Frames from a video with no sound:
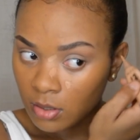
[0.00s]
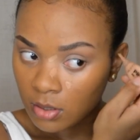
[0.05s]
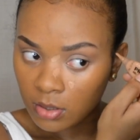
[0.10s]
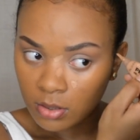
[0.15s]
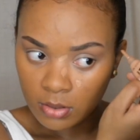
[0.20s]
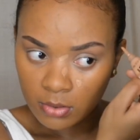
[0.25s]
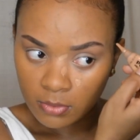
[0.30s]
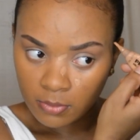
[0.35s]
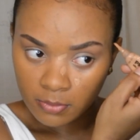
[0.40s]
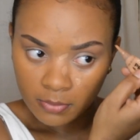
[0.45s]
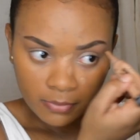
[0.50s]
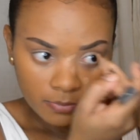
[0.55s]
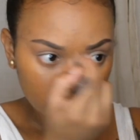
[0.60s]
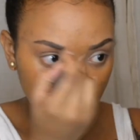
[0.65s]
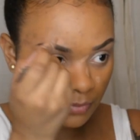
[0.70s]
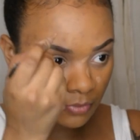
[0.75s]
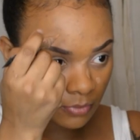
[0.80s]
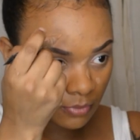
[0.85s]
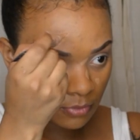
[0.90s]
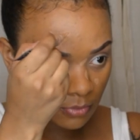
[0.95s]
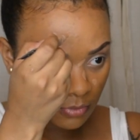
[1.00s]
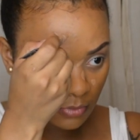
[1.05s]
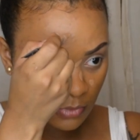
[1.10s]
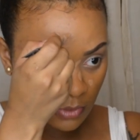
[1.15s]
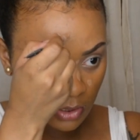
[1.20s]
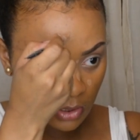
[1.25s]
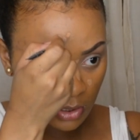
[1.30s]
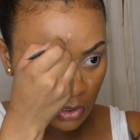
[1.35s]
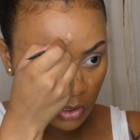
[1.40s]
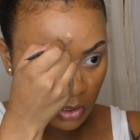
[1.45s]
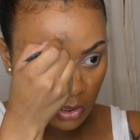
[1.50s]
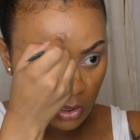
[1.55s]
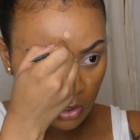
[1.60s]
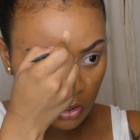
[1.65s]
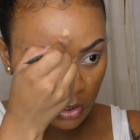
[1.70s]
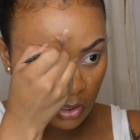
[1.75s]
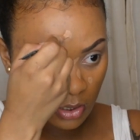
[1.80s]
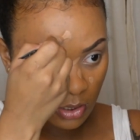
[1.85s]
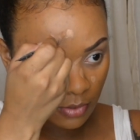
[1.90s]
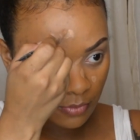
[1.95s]
Um,
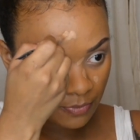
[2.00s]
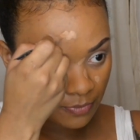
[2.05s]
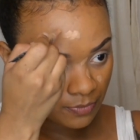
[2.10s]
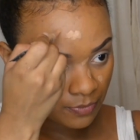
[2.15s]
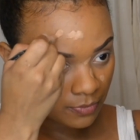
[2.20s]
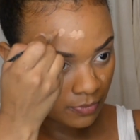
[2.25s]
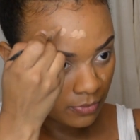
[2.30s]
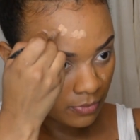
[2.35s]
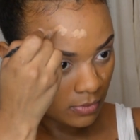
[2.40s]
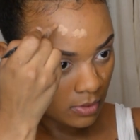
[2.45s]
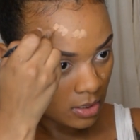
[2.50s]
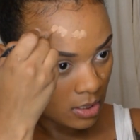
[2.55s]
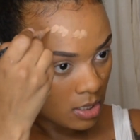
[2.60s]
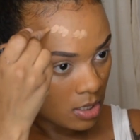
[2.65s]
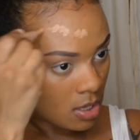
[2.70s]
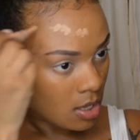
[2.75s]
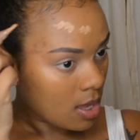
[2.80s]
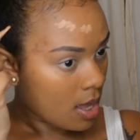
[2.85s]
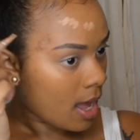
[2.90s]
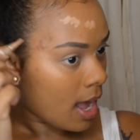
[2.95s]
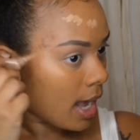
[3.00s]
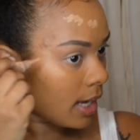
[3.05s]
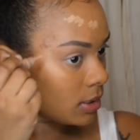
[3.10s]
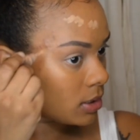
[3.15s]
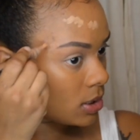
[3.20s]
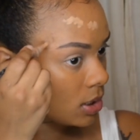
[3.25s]
yeah. I